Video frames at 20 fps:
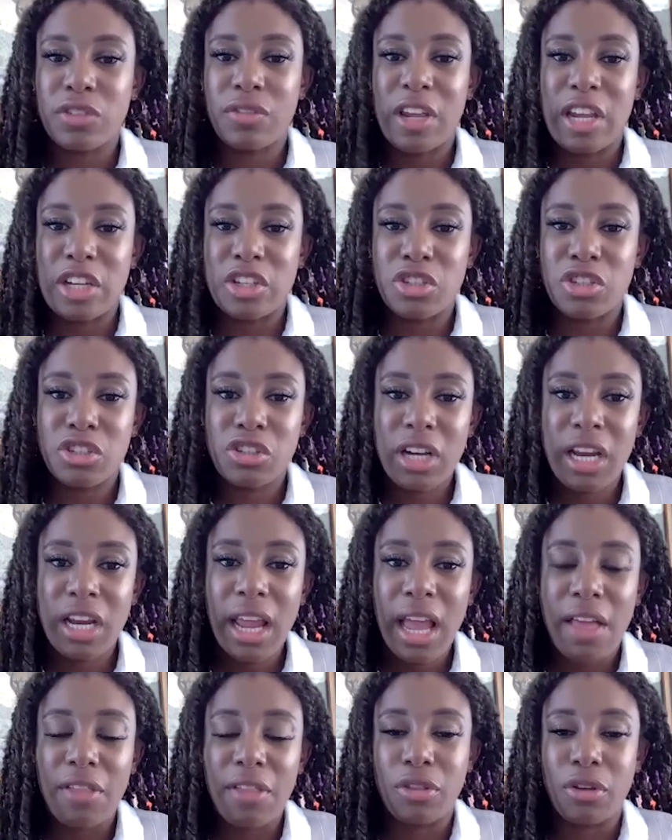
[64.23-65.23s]
of
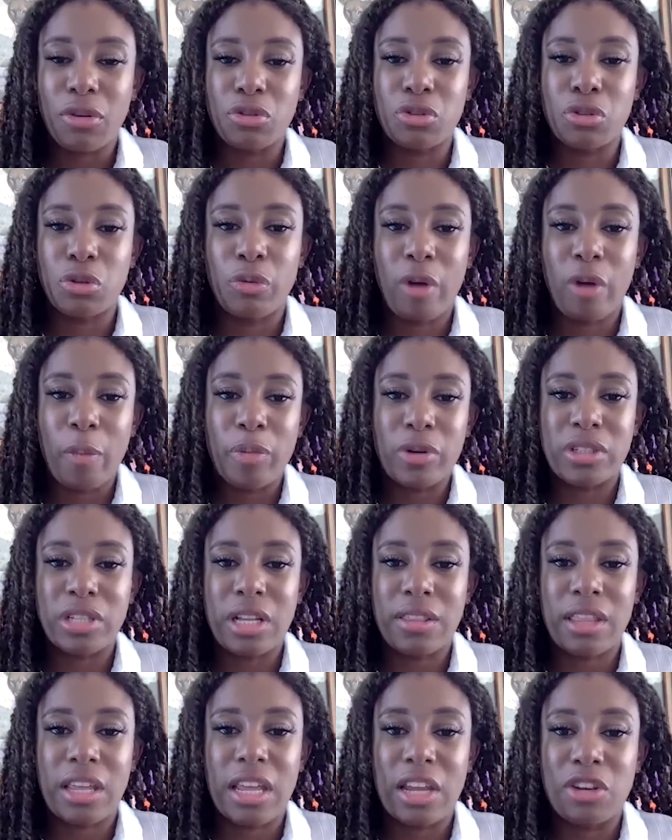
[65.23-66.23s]
history and those who
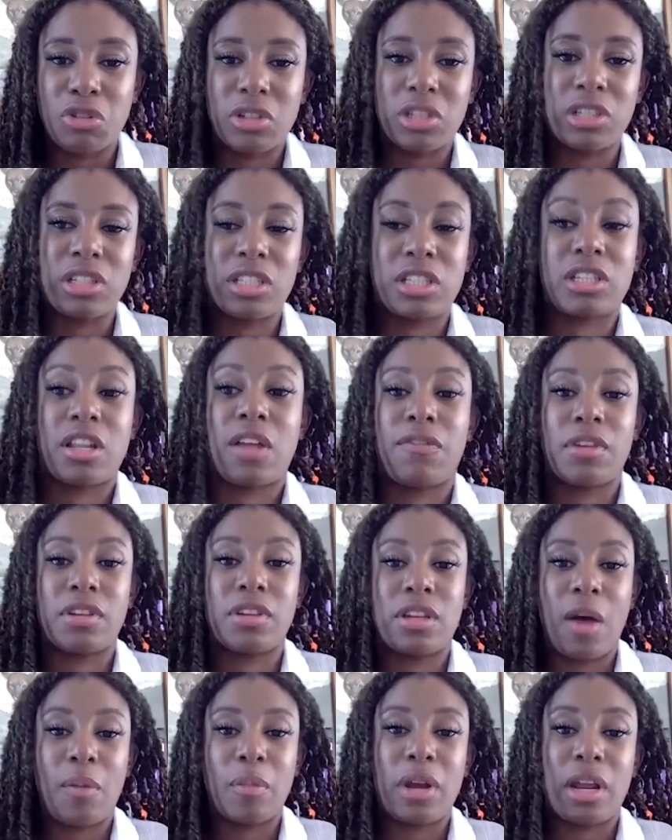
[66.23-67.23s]
represent the interests of the
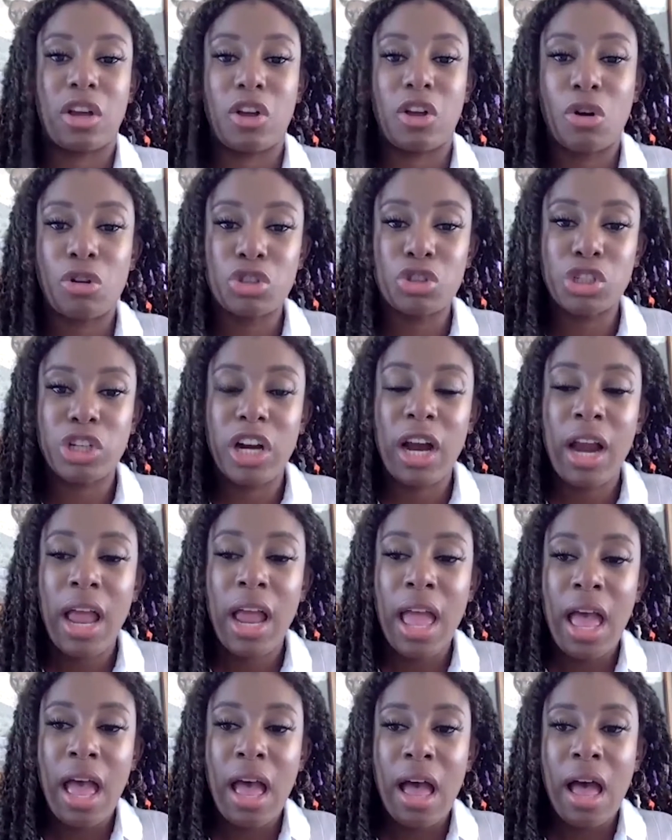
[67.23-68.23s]
dominant culture
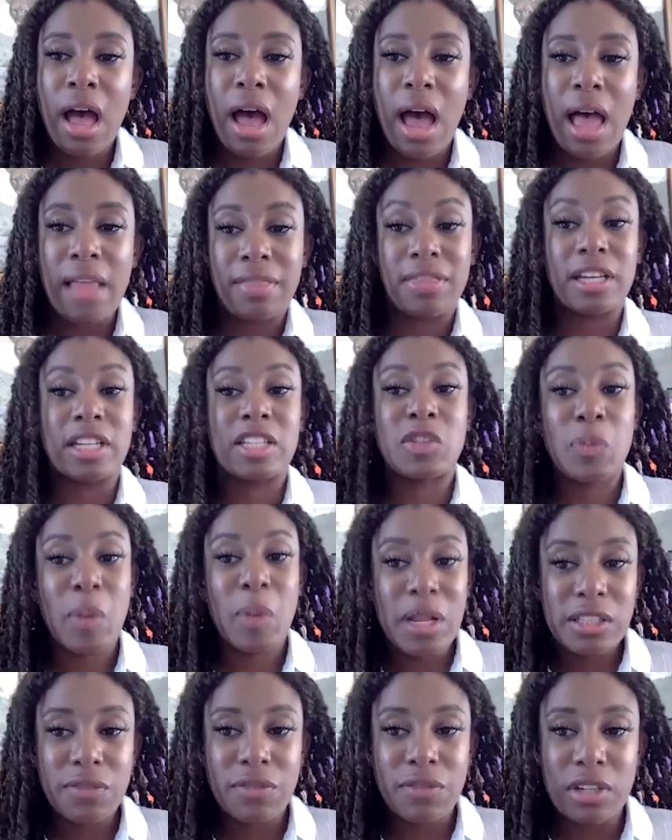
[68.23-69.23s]
at the
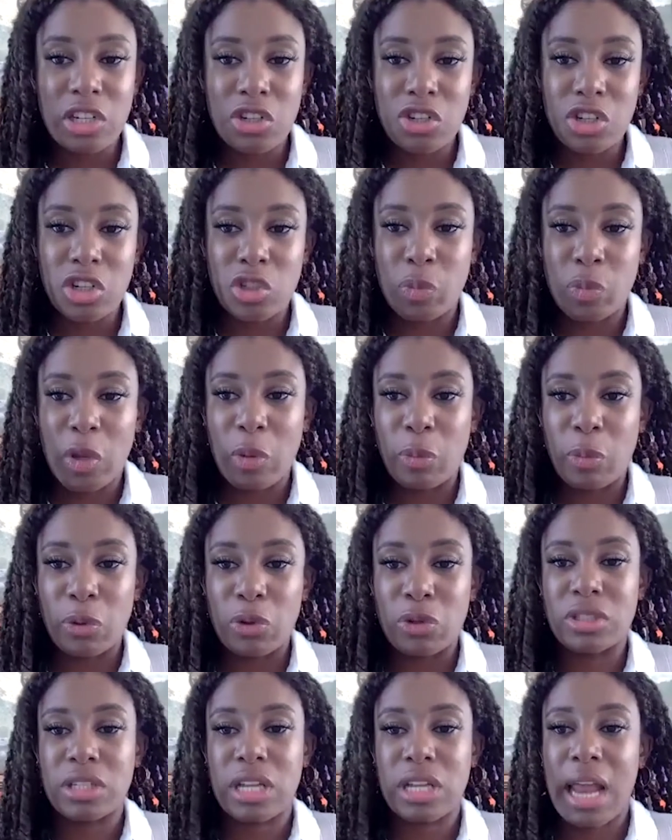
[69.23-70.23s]
expense of Indigenous
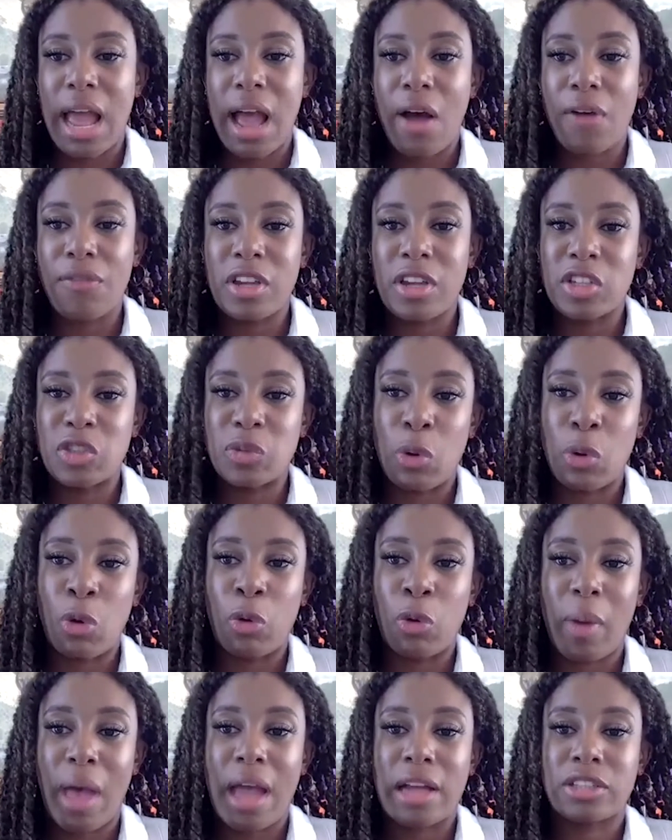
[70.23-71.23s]
peoples, and how they
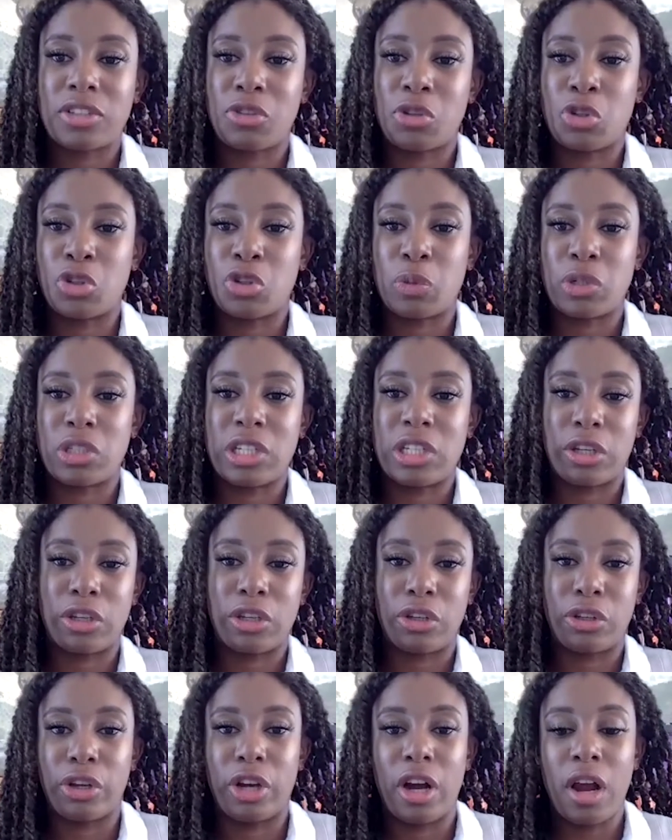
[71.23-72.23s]
spoke back to those
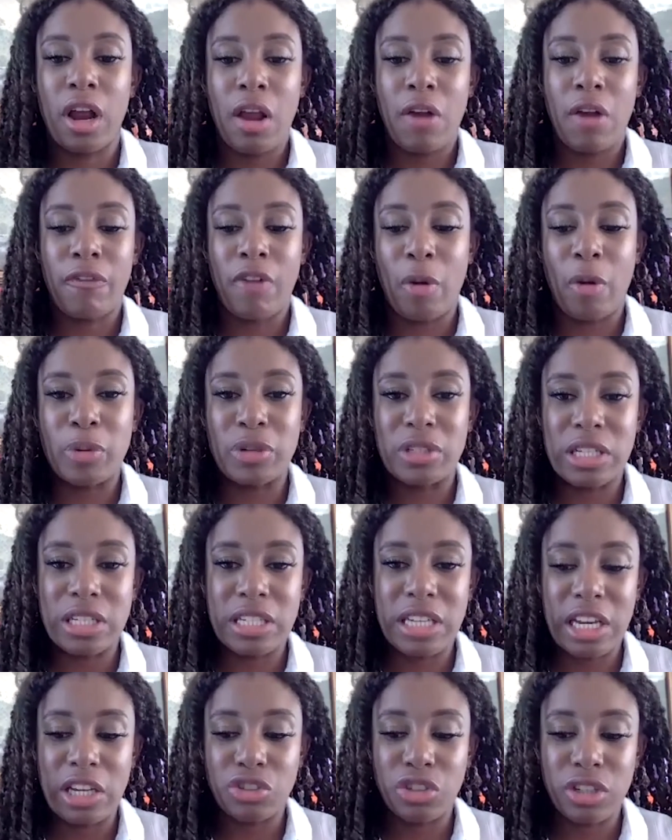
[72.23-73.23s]
particular
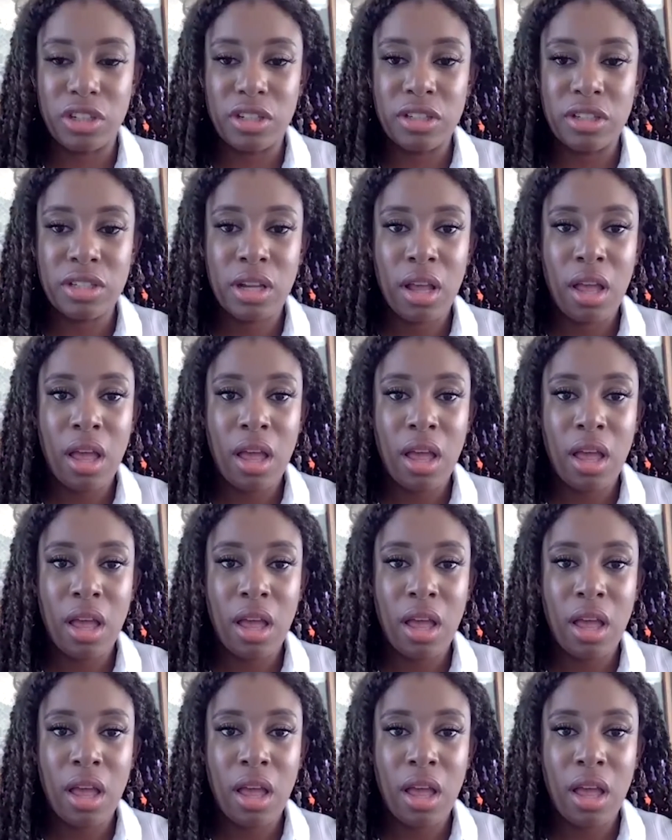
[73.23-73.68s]
representations.